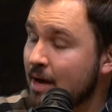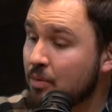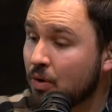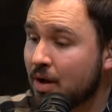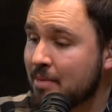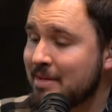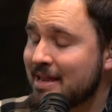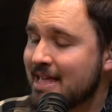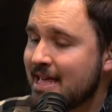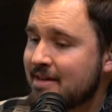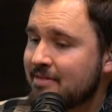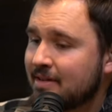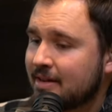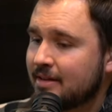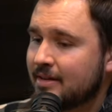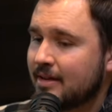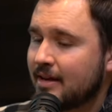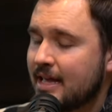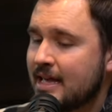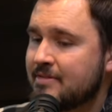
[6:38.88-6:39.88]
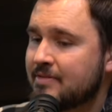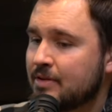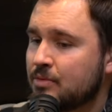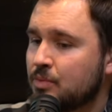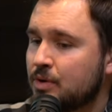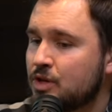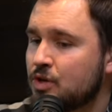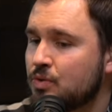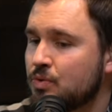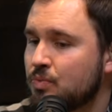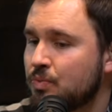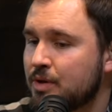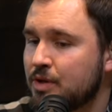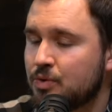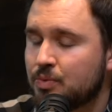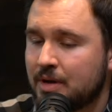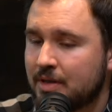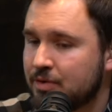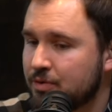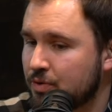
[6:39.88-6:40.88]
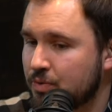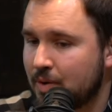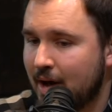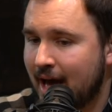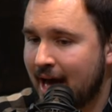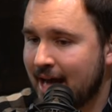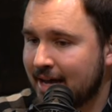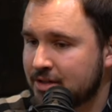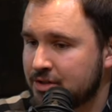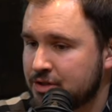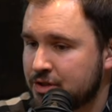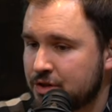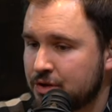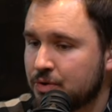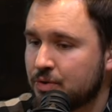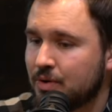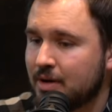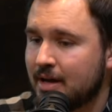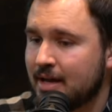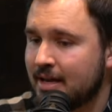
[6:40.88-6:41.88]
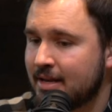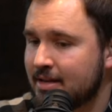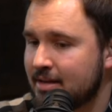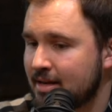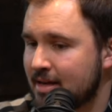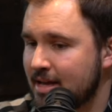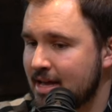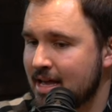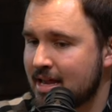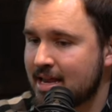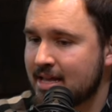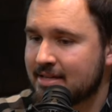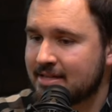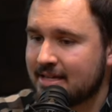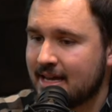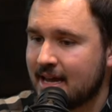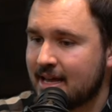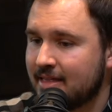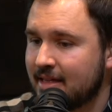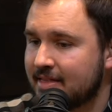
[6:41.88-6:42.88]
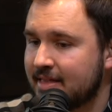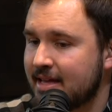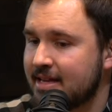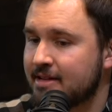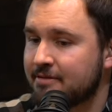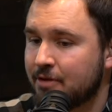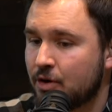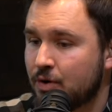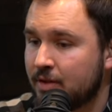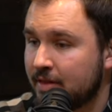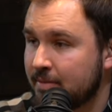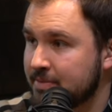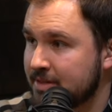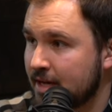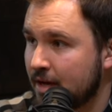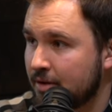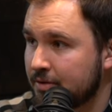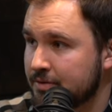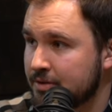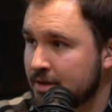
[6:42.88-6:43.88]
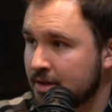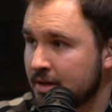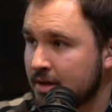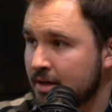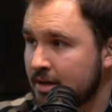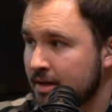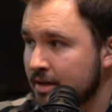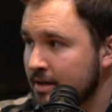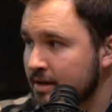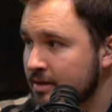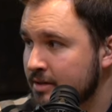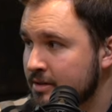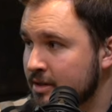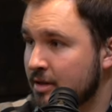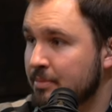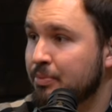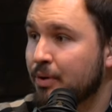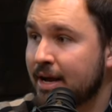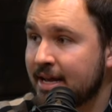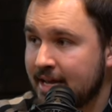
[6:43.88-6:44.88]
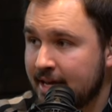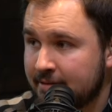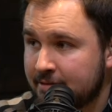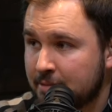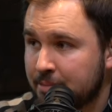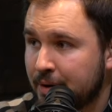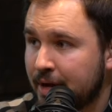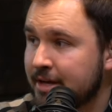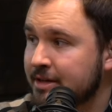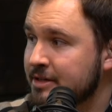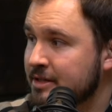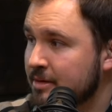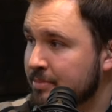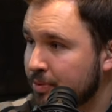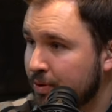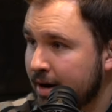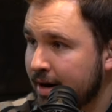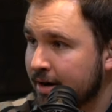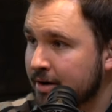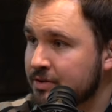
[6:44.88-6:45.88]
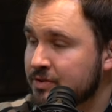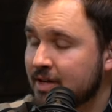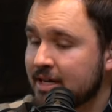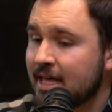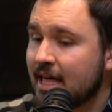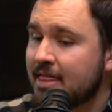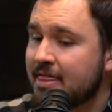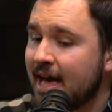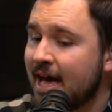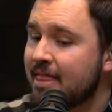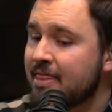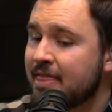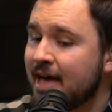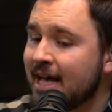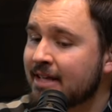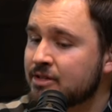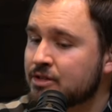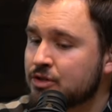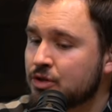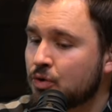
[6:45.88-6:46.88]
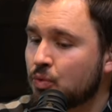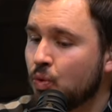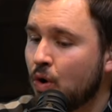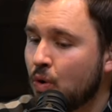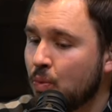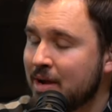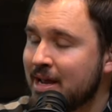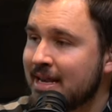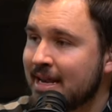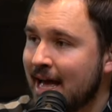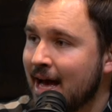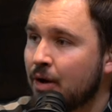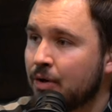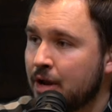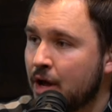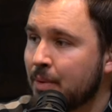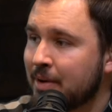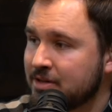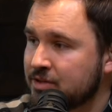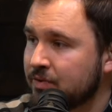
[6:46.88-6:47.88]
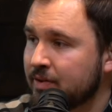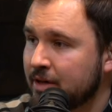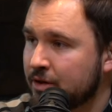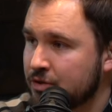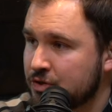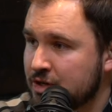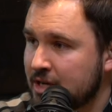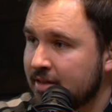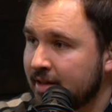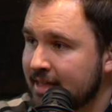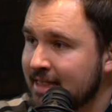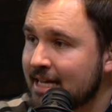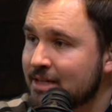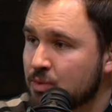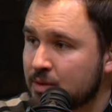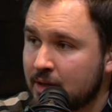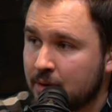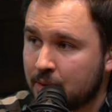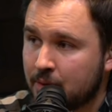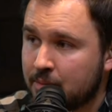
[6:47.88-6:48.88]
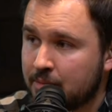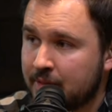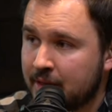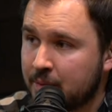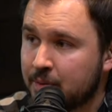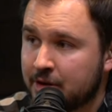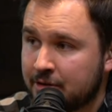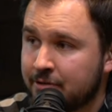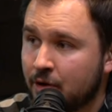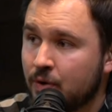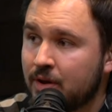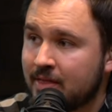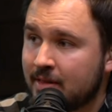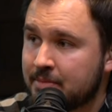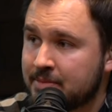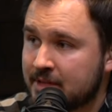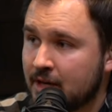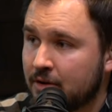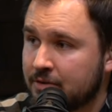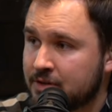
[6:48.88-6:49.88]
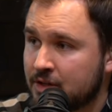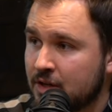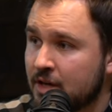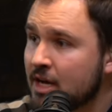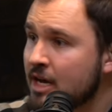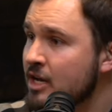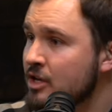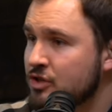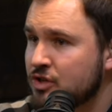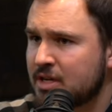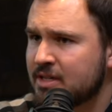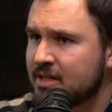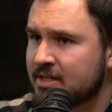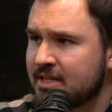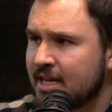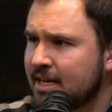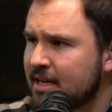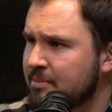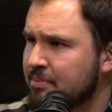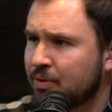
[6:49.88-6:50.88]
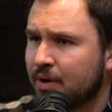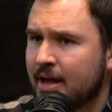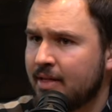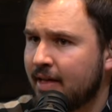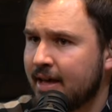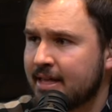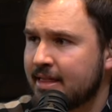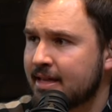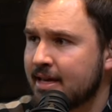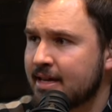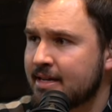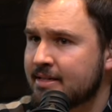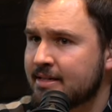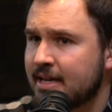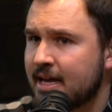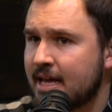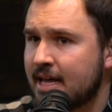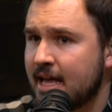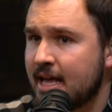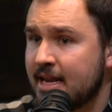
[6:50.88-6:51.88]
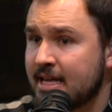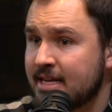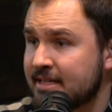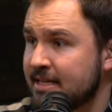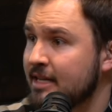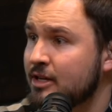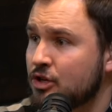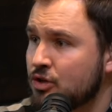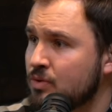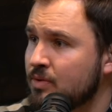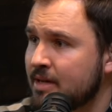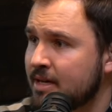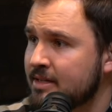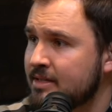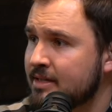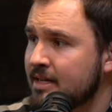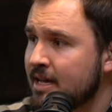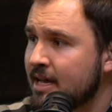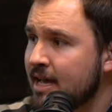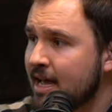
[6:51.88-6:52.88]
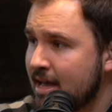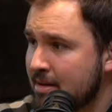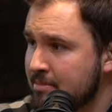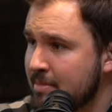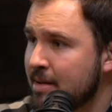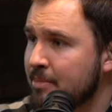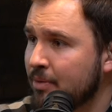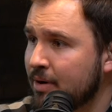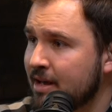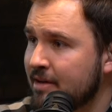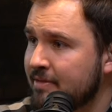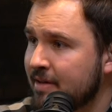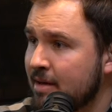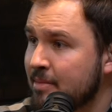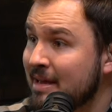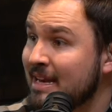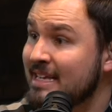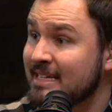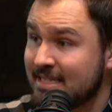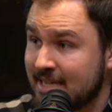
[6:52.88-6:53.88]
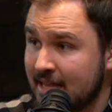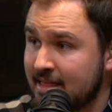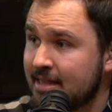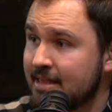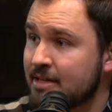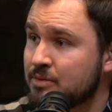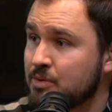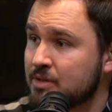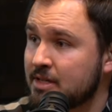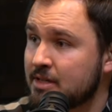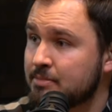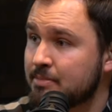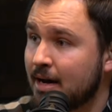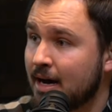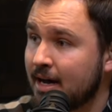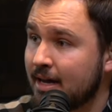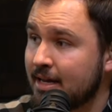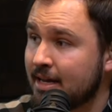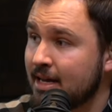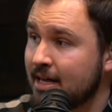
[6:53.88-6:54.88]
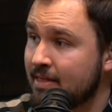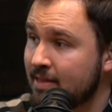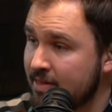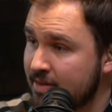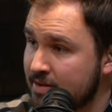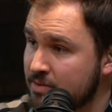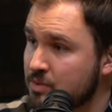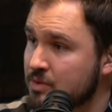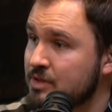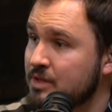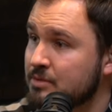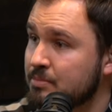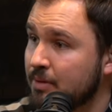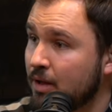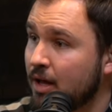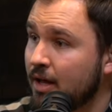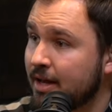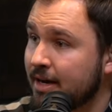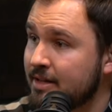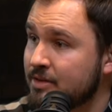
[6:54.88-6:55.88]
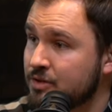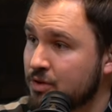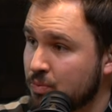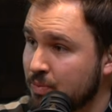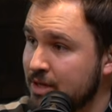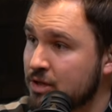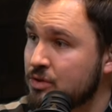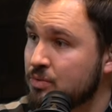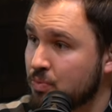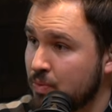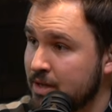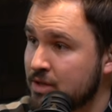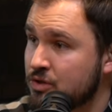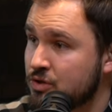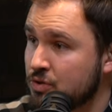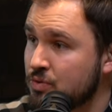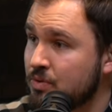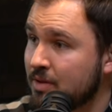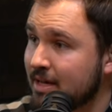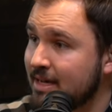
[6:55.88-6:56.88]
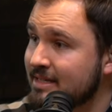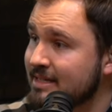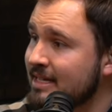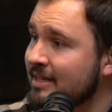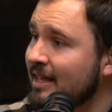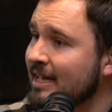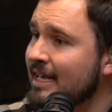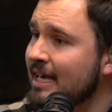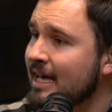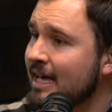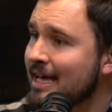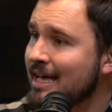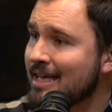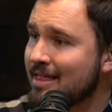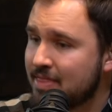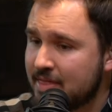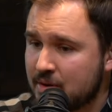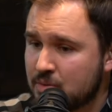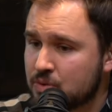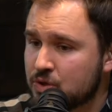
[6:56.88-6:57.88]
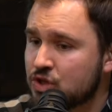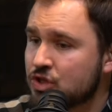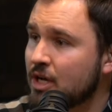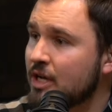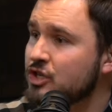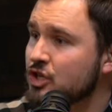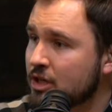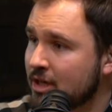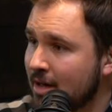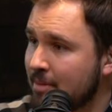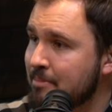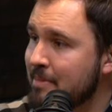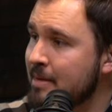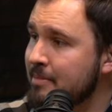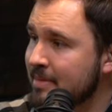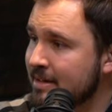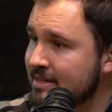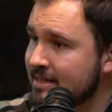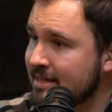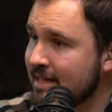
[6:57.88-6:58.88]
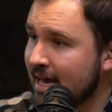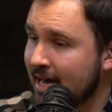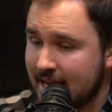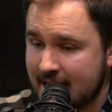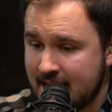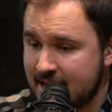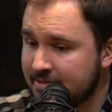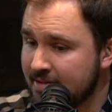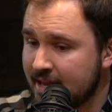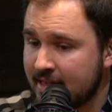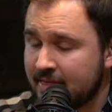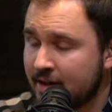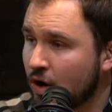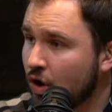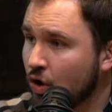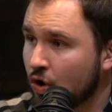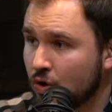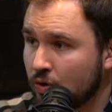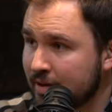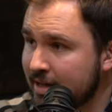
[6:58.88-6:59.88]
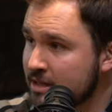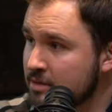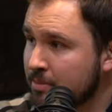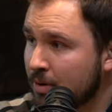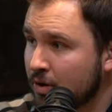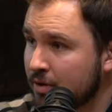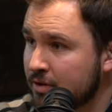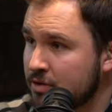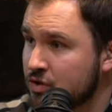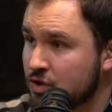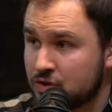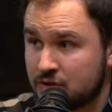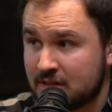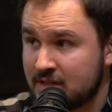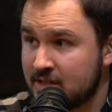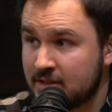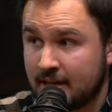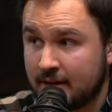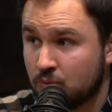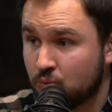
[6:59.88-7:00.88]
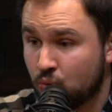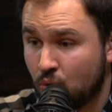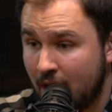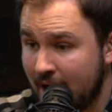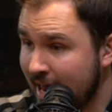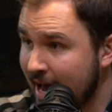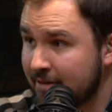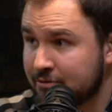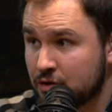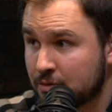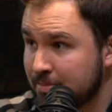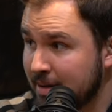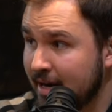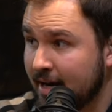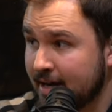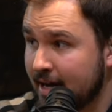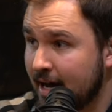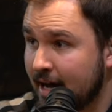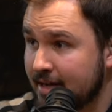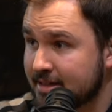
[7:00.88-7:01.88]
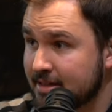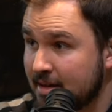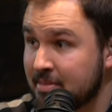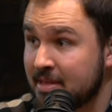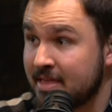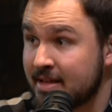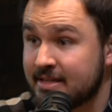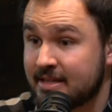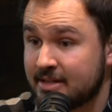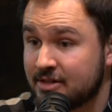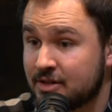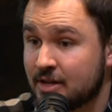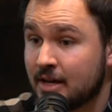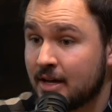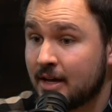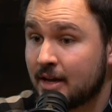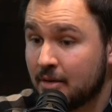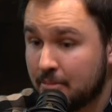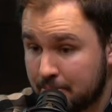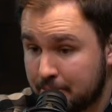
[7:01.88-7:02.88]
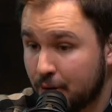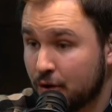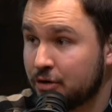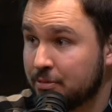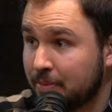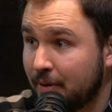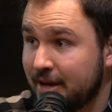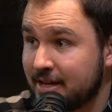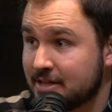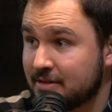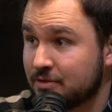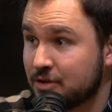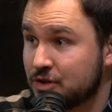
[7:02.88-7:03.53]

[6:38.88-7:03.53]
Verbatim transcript: Well, I mean, even even when you when you read through Acts two, and and it's saying that they devoted themselves to the breaking of the bread and to the prayers, like yeah. that. That's to what we now know as liturgy. Like that's what they were they were devoting themselves to. Jesus said to pray like this, and, and he said to do this in memory of him, and he said that this was his body and that this was his blood, and so we we do this, and like there was such a commitment to that, even in the earliest part of the church. This is like right after Pentecost. I mean, this is birthplace of the